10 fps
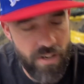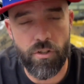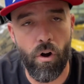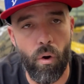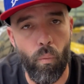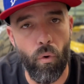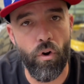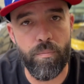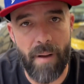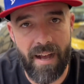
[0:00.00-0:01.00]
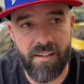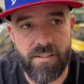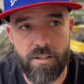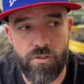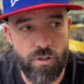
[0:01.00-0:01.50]
car world,
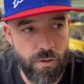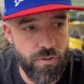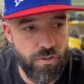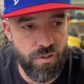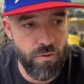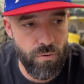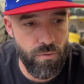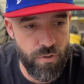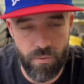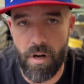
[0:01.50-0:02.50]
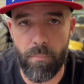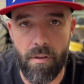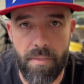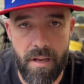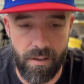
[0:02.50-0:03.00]
ballast is used to do a number
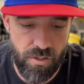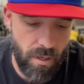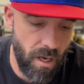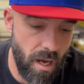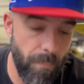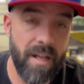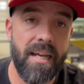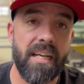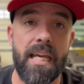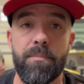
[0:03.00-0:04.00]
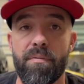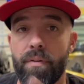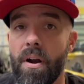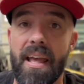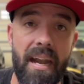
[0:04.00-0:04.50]
of things. Keep the
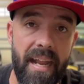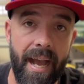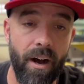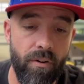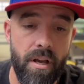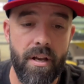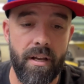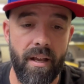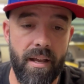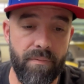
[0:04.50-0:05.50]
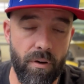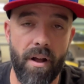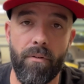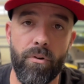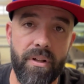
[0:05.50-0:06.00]
front end down if you're
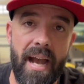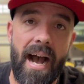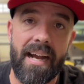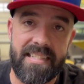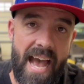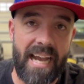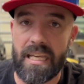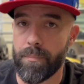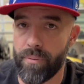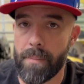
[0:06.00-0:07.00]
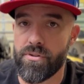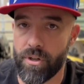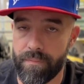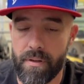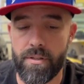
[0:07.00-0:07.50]
on a really high tacky prep
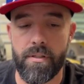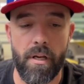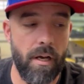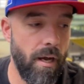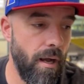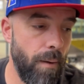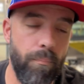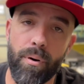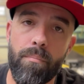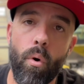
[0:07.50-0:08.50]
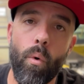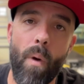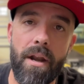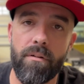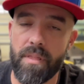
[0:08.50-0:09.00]
surface. Put more
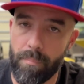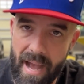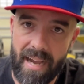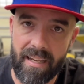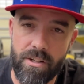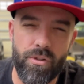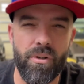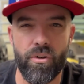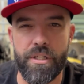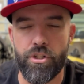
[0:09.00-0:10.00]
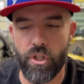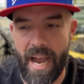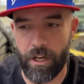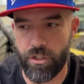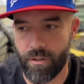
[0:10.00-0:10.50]
weight over the back end to increase
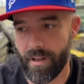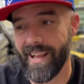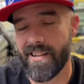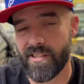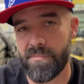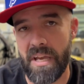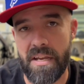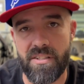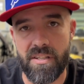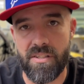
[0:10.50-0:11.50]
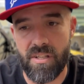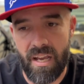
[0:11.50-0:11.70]
traction. And in some cases,